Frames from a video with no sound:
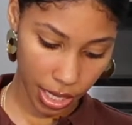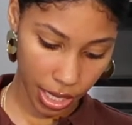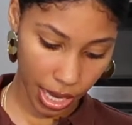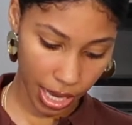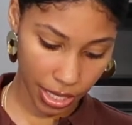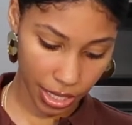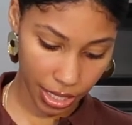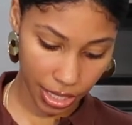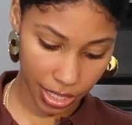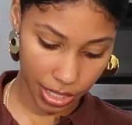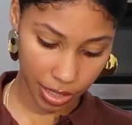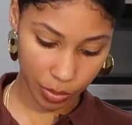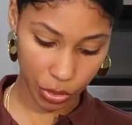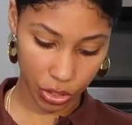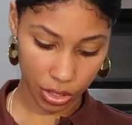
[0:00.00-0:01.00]
kind of a
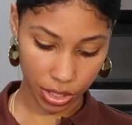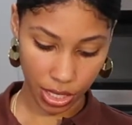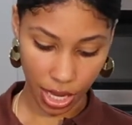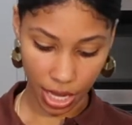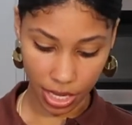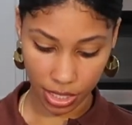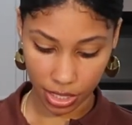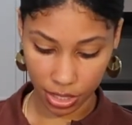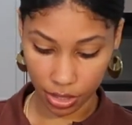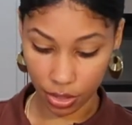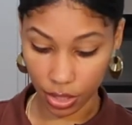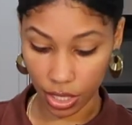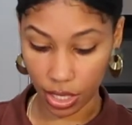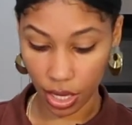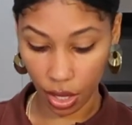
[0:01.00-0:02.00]
similar size to
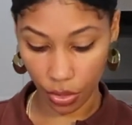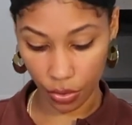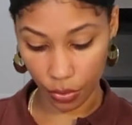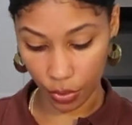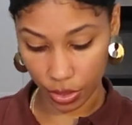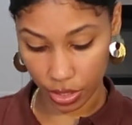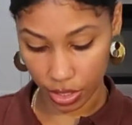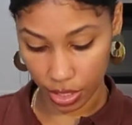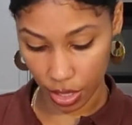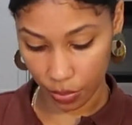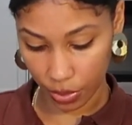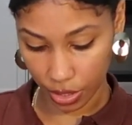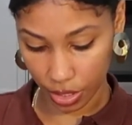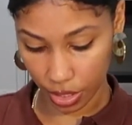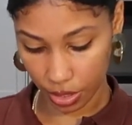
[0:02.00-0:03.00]
the other ones that
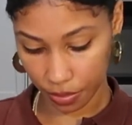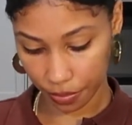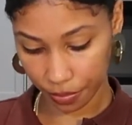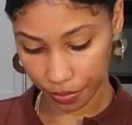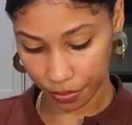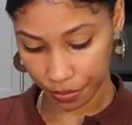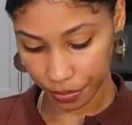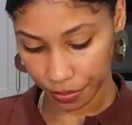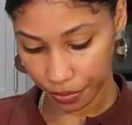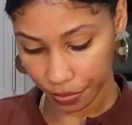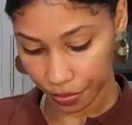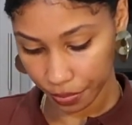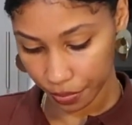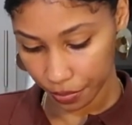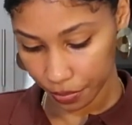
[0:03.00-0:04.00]
we did.
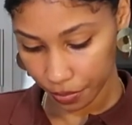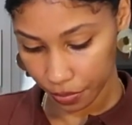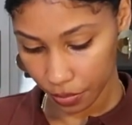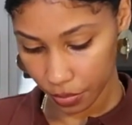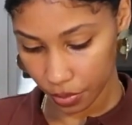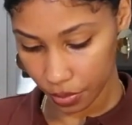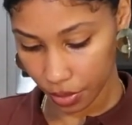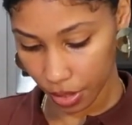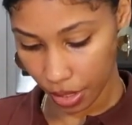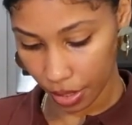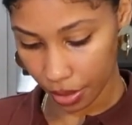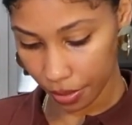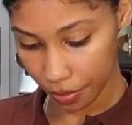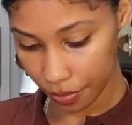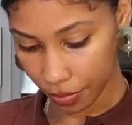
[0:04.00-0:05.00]

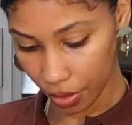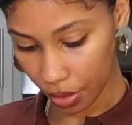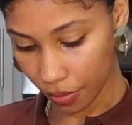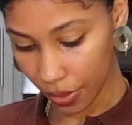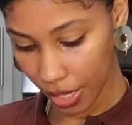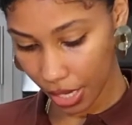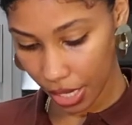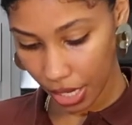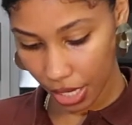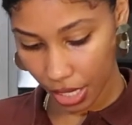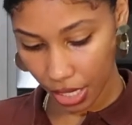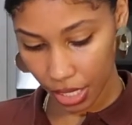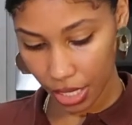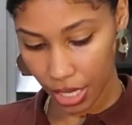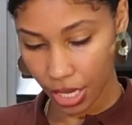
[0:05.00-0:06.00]
Okay, all
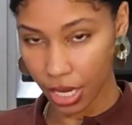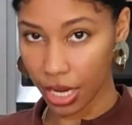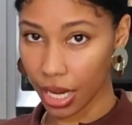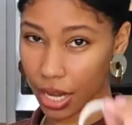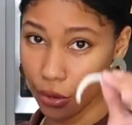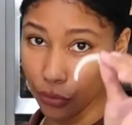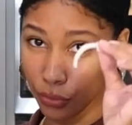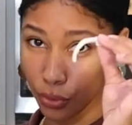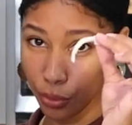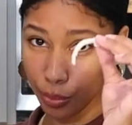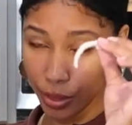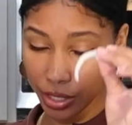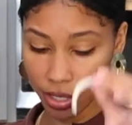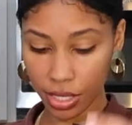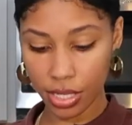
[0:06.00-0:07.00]
right. Got a few
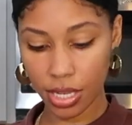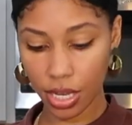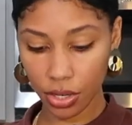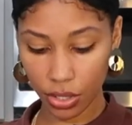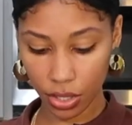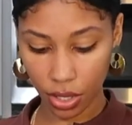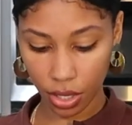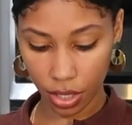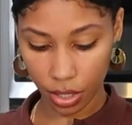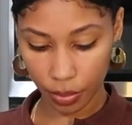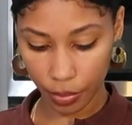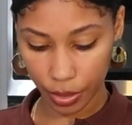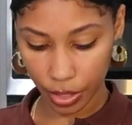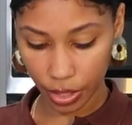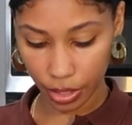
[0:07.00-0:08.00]
pieces that are long,
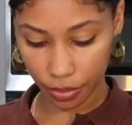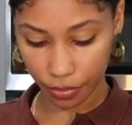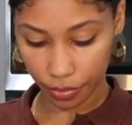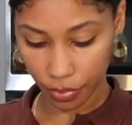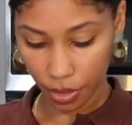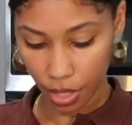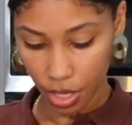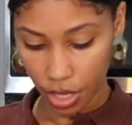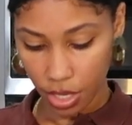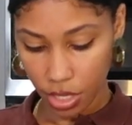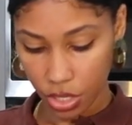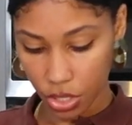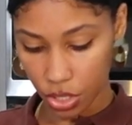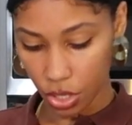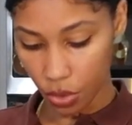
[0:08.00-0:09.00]
but
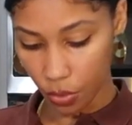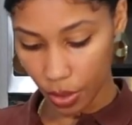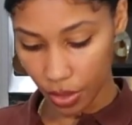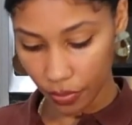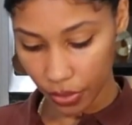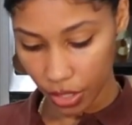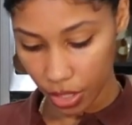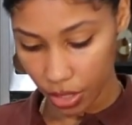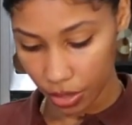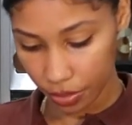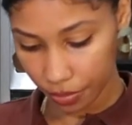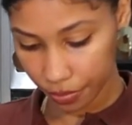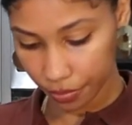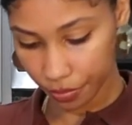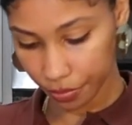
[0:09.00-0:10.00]
don't worry.
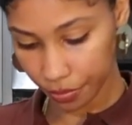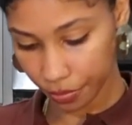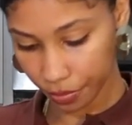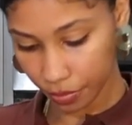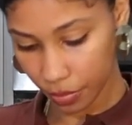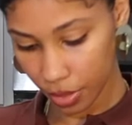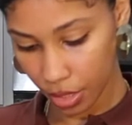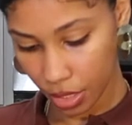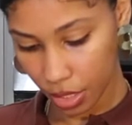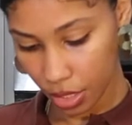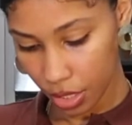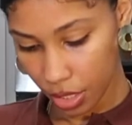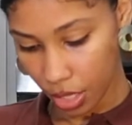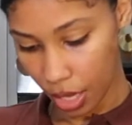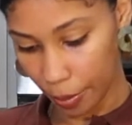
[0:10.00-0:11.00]

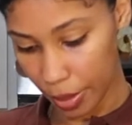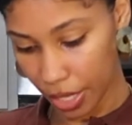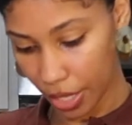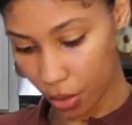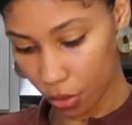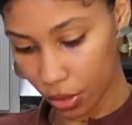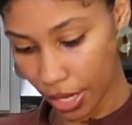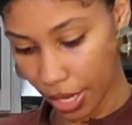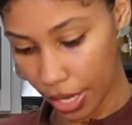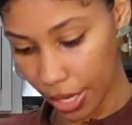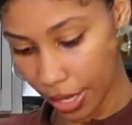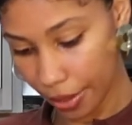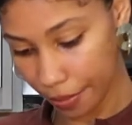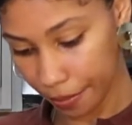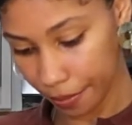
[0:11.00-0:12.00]
I'm gonna handle
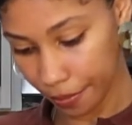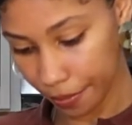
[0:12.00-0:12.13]
that.